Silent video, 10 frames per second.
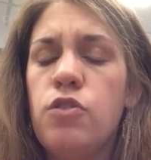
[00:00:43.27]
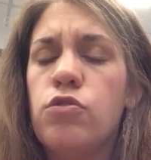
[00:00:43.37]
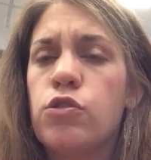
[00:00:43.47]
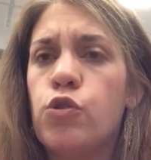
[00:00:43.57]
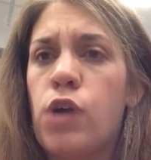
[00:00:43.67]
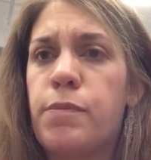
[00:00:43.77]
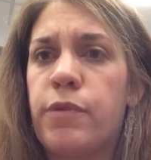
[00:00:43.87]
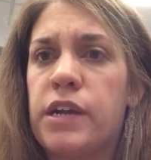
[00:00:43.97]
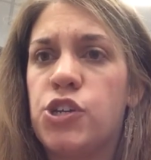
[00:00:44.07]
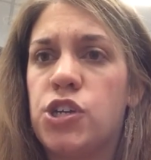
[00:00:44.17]
nuclear
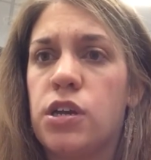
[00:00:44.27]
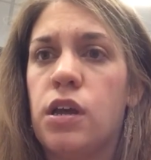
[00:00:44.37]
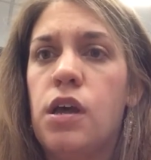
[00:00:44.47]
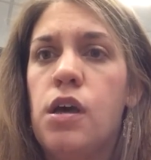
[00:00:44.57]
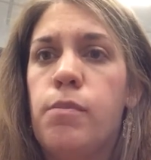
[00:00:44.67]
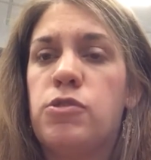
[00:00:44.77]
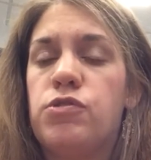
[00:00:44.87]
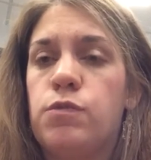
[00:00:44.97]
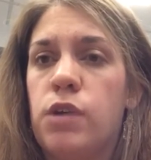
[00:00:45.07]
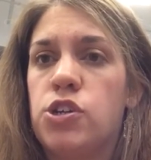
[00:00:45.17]
cooperation
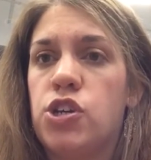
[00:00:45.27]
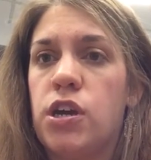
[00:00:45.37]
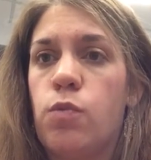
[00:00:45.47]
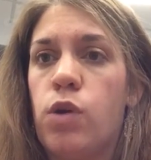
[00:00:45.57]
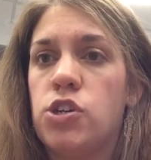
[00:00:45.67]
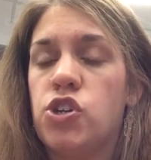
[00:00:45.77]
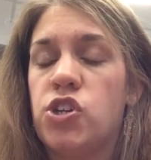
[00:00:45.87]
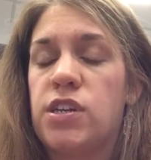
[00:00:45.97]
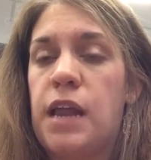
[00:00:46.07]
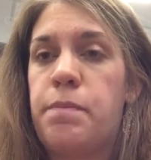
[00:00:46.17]
between Russia and
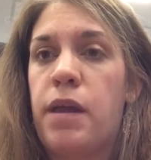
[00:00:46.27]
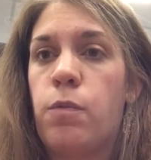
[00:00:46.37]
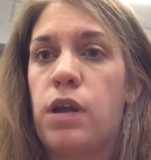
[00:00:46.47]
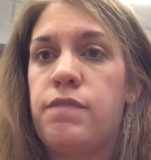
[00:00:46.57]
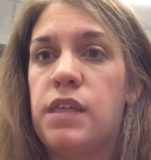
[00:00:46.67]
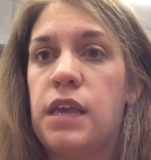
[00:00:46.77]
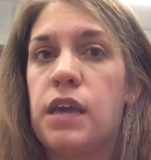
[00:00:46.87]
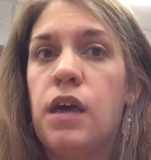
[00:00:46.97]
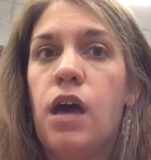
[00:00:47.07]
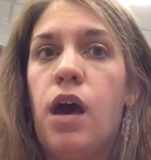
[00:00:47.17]
Washington had been one of
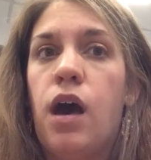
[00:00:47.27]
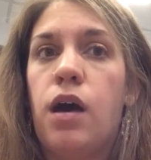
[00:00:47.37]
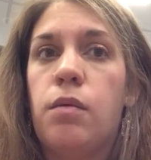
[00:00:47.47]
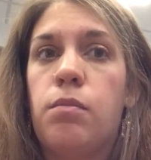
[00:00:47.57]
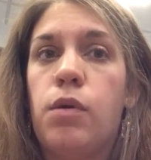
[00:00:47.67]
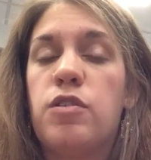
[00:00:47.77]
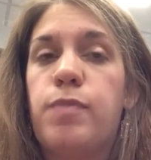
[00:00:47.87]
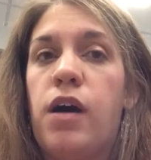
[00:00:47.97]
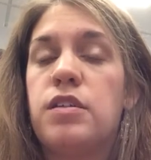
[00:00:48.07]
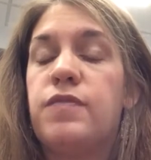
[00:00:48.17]
the um, most
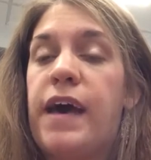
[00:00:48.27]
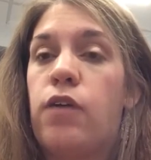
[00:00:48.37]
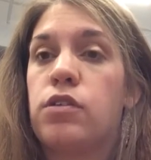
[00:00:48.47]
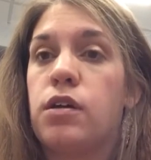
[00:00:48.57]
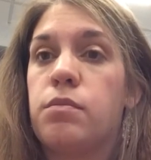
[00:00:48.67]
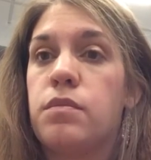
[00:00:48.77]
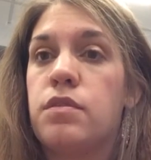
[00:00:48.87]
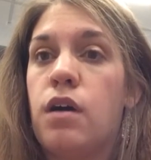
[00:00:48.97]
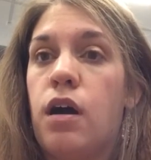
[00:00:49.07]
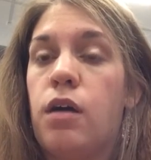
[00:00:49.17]
positive
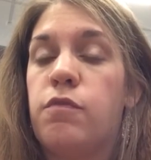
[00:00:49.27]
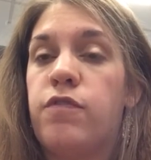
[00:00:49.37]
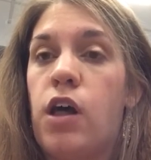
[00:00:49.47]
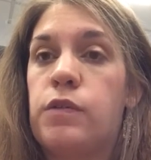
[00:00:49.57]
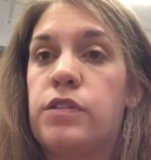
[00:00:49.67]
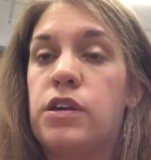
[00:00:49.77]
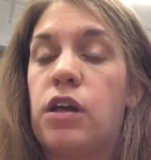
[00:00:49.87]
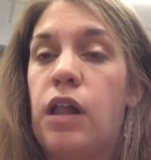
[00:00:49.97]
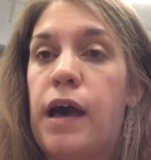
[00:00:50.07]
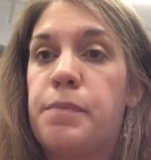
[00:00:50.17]
outcomes um, following the
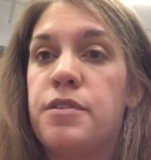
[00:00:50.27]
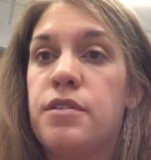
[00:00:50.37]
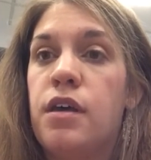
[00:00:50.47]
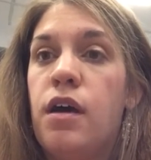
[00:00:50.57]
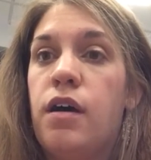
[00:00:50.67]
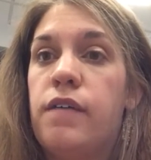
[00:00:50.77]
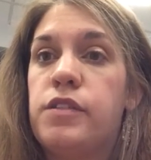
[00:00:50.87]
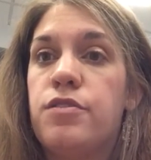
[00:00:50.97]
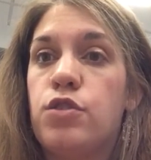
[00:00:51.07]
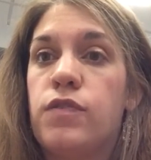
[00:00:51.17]
collapse of
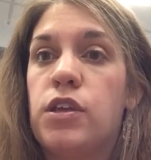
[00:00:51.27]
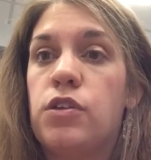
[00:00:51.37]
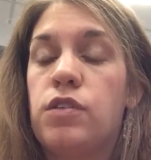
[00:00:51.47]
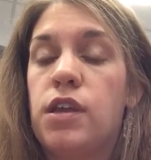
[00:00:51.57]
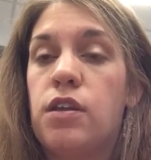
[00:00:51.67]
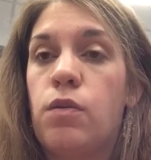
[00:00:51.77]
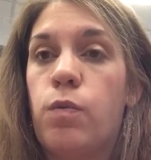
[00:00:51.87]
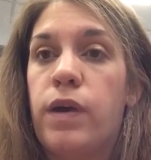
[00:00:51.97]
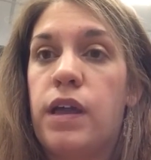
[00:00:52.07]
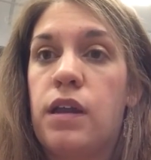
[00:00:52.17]
the Soviet Union
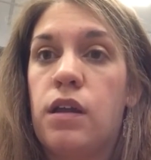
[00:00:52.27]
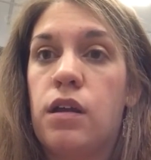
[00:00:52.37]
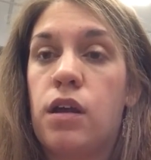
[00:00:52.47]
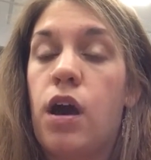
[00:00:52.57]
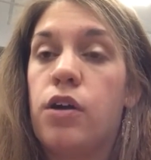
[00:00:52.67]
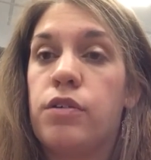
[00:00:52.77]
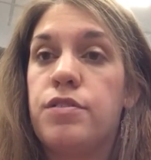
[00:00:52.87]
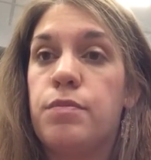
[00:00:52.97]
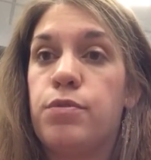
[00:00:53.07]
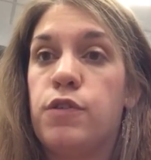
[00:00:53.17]
when
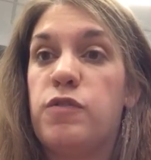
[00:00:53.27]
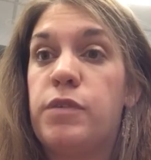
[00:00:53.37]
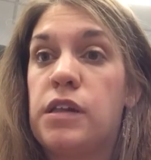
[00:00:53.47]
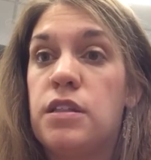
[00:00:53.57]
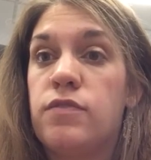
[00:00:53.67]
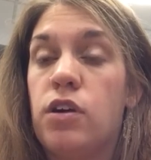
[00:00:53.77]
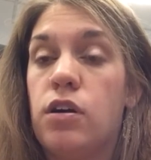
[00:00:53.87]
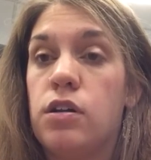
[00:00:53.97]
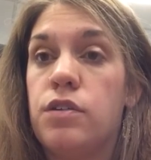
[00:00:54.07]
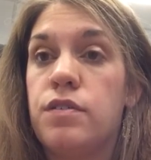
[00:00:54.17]
Congress approved billions of
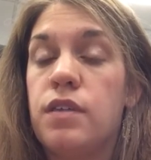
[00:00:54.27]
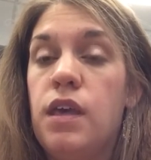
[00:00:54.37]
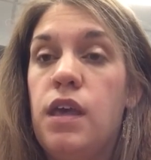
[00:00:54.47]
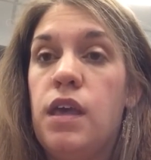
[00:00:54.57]
dollars